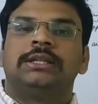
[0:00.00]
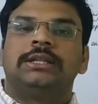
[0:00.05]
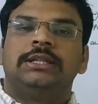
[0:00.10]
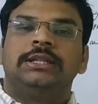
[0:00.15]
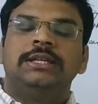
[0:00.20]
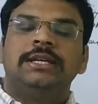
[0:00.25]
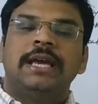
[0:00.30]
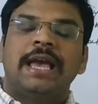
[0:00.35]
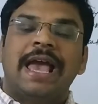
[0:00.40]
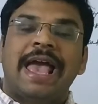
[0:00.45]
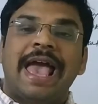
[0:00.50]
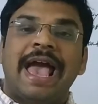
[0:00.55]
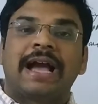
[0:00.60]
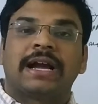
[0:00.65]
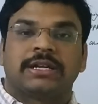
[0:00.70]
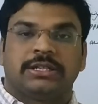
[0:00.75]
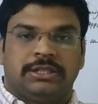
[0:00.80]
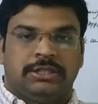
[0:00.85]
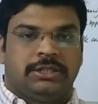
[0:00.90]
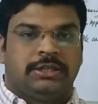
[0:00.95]
The
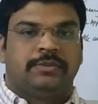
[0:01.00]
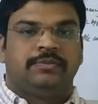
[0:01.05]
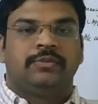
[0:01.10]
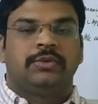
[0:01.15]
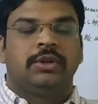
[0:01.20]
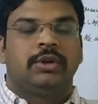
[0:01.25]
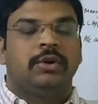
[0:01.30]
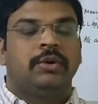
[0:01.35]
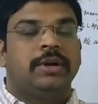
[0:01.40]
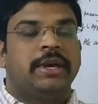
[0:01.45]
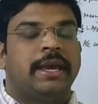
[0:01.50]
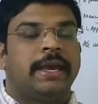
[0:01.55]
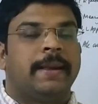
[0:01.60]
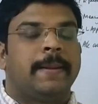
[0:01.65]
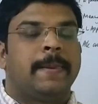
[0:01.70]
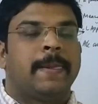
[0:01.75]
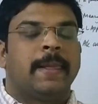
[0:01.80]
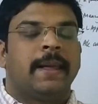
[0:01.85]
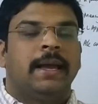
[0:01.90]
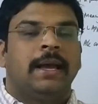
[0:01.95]
act. Okay,
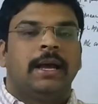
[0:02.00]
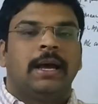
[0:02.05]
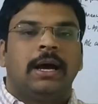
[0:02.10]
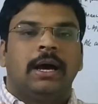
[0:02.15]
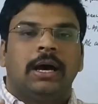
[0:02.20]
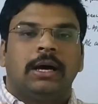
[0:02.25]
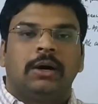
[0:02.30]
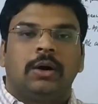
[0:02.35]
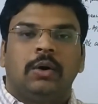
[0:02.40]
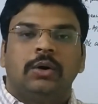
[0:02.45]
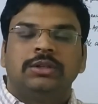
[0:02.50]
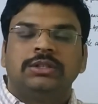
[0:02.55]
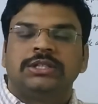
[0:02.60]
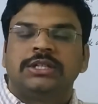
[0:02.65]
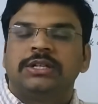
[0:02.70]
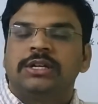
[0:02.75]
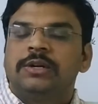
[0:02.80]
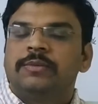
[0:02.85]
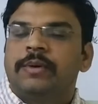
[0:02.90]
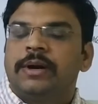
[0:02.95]
on
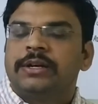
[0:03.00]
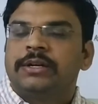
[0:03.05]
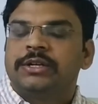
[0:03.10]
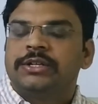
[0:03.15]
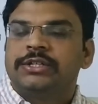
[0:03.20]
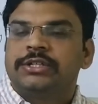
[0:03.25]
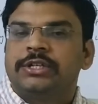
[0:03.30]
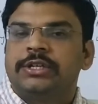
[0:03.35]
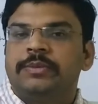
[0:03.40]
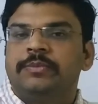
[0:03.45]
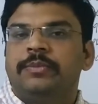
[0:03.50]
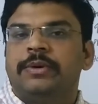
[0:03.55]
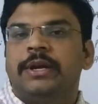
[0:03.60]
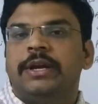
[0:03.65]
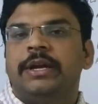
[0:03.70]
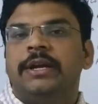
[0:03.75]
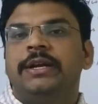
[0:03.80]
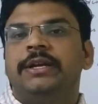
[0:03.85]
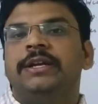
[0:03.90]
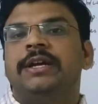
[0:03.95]
general partnership,
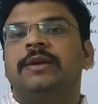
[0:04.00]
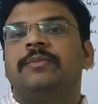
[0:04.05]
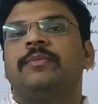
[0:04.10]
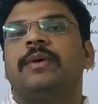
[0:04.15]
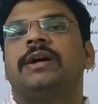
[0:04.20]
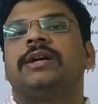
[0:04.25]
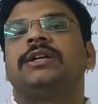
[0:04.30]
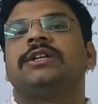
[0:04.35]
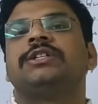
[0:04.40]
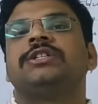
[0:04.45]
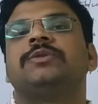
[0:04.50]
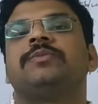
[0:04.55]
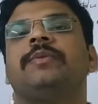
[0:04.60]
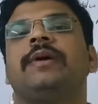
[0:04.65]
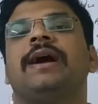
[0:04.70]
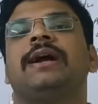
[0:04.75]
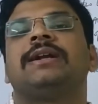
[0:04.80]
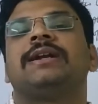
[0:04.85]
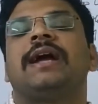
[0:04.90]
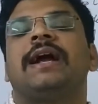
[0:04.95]
Indian Partnership
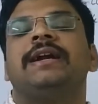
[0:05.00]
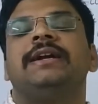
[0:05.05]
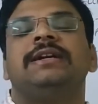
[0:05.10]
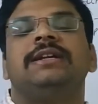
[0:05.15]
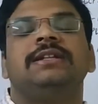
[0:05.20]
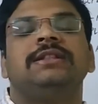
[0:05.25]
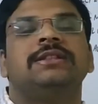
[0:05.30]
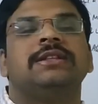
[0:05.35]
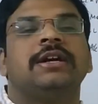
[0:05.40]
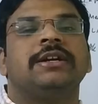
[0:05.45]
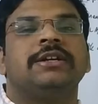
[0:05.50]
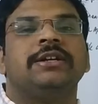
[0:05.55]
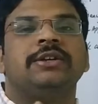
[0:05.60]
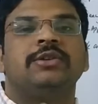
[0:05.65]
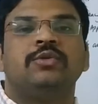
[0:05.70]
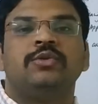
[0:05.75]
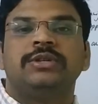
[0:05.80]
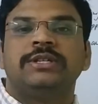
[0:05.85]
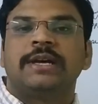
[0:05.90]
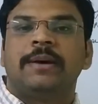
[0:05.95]
Act
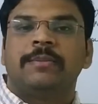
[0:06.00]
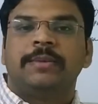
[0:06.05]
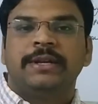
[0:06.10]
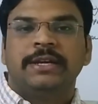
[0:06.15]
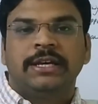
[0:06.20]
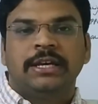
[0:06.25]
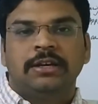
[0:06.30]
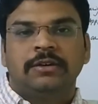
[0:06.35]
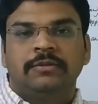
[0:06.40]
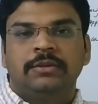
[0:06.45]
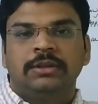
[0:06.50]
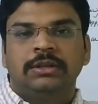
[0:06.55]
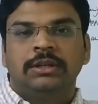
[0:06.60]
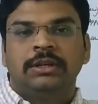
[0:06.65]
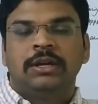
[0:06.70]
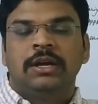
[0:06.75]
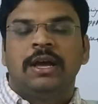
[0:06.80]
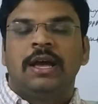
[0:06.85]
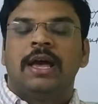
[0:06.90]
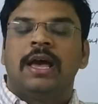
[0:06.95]
1932 is applicable,
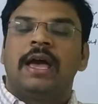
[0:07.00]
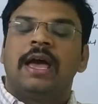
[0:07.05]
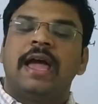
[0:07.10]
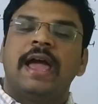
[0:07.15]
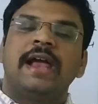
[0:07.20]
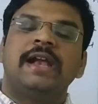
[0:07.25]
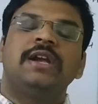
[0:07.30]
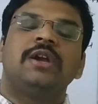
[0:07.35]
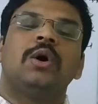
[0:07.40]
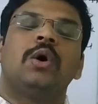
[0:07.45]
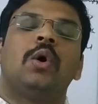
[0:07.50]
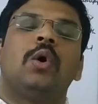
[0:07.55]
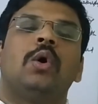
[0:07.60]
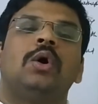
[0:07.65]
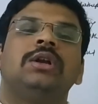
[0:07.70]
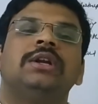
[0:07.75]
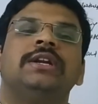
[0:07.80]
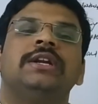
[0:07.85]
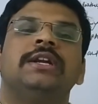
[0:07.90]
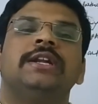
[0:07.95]
and
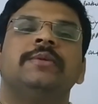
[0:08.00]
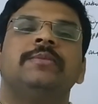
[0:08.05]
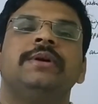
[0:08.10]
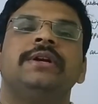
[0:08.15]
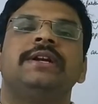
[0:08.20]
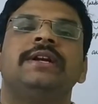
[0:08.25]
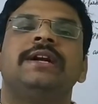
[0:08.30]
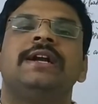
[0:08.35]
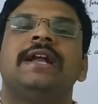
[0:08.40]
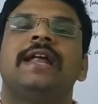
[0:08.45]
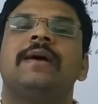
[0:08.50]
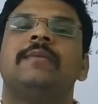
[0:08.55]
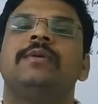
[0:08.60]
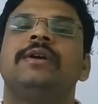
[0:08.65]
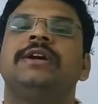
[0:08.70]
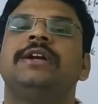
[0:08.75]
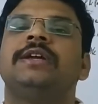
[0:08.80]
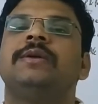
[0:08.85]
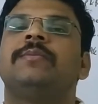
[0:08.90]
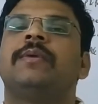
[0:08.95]
on limited
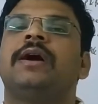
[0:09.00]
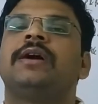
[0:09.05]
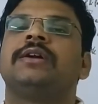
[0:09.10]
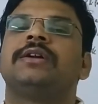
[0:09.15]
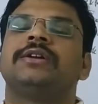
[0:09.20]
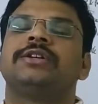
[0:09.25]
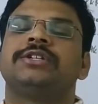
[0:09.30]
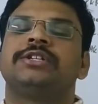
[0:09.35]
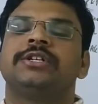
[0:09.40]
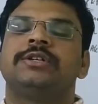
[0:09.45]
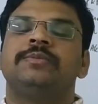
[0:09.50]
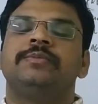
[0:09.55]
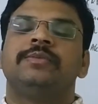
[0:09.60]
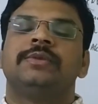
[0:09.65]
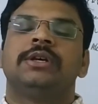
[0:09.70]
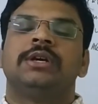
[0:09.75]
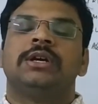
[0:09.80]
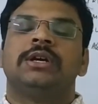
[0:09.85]
liability partnership,